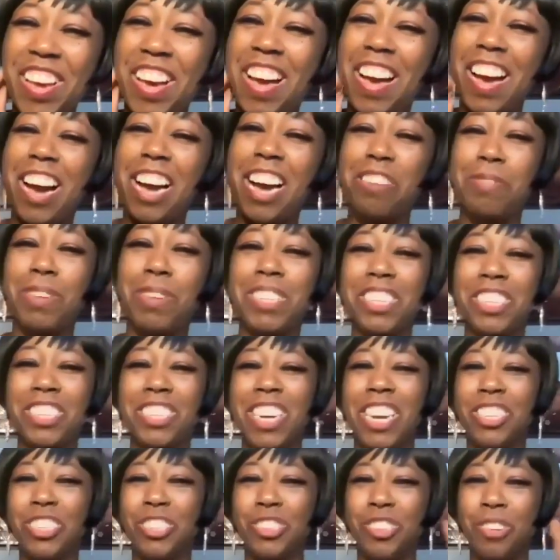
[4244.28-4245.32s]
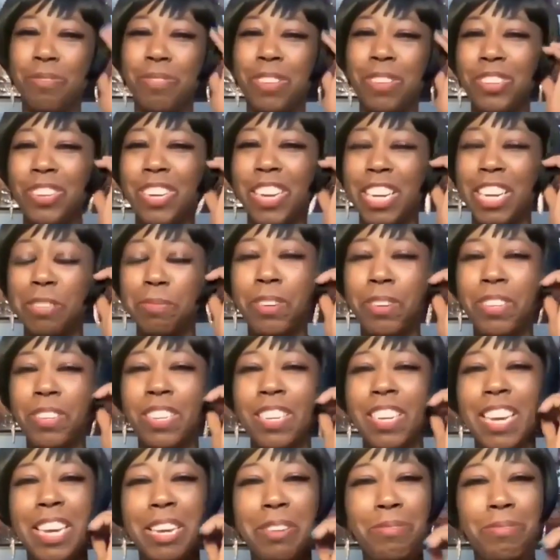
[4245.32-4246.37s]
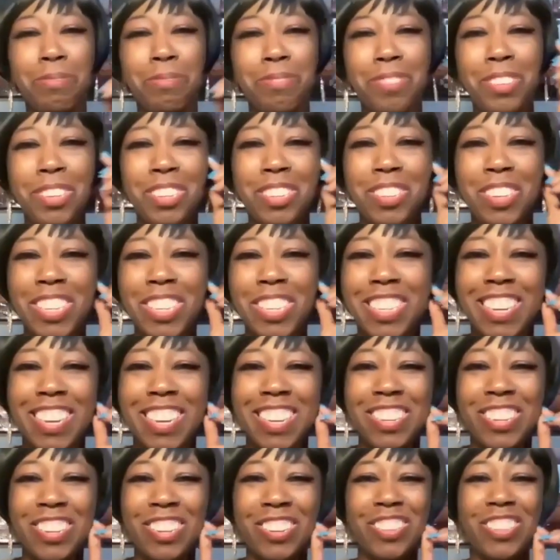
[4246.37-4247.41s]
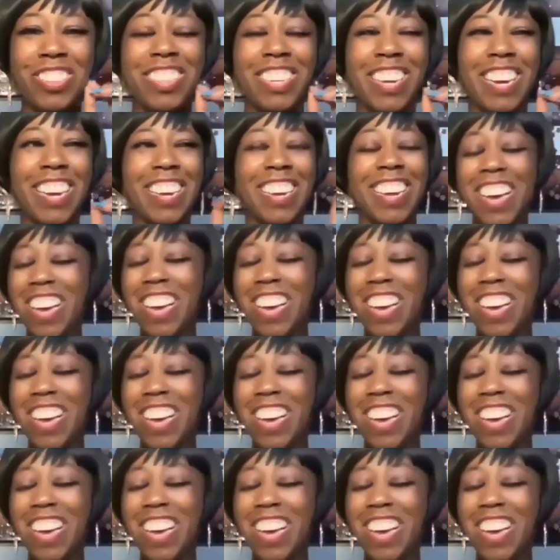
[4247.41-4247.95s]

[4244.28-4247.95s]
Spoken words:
I was about to shade you. I'm like, you can't spell your name. You just gotta say, Jay.